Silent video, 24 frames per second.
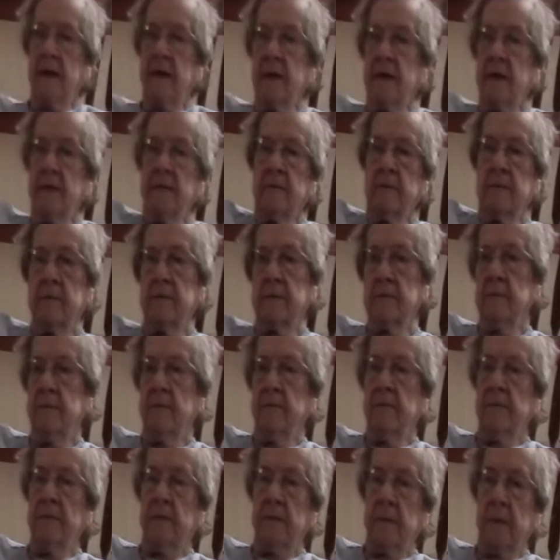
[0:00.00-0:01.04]
then
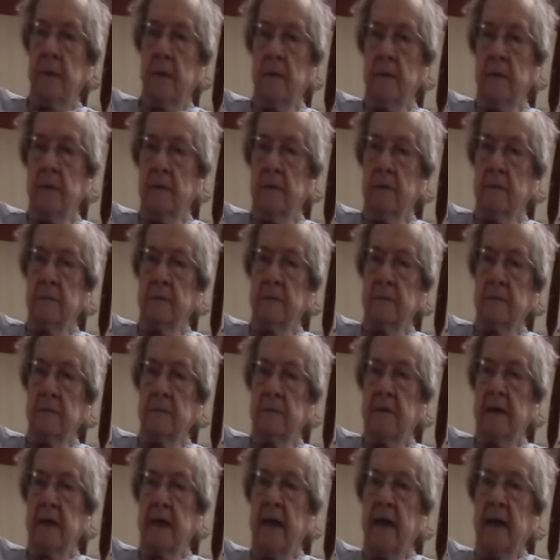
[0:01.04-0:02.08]

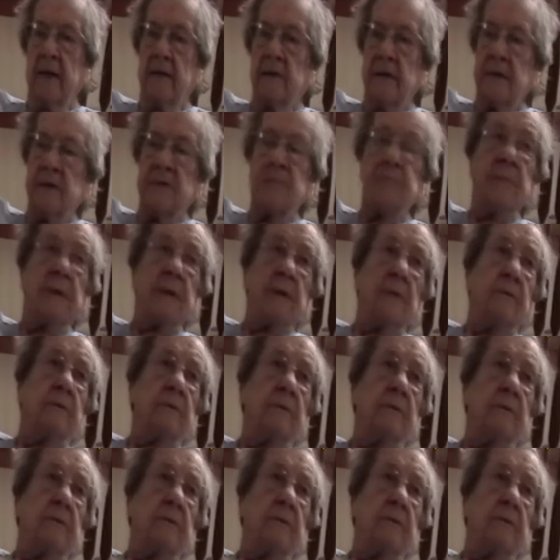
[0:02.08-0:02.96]
they had these metal